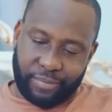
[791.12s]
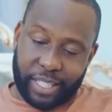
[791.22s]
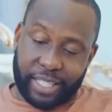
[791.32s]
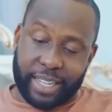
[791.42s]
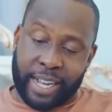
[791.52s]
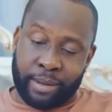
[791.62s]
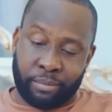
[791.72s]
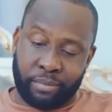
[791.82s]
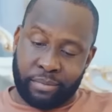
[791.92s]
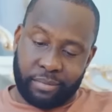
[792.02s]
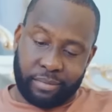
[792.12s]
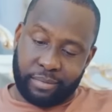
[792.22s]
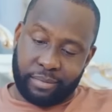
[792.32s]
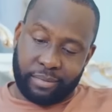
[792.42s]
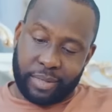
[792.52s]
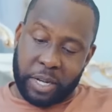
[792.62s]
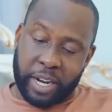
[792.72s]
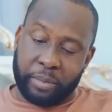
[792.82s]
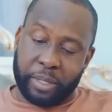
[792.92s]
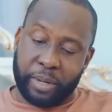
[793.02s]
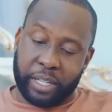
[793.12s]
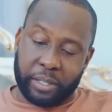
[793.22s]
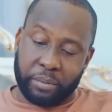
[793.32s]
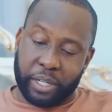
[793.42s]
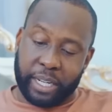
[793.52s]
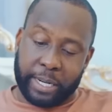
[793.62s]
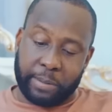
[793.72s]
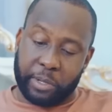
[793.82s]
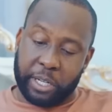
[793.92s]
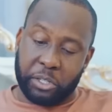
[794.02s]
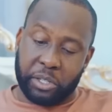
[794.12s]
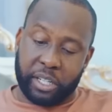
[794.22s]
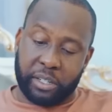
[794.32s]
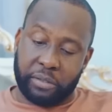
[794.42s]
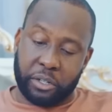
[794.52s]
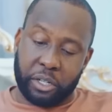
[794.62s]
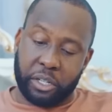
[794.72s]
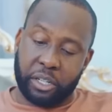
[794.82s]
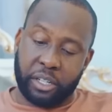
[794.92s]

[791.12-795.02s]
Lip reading: A scam. How can I be spending the money and I'm not enjoying the fun?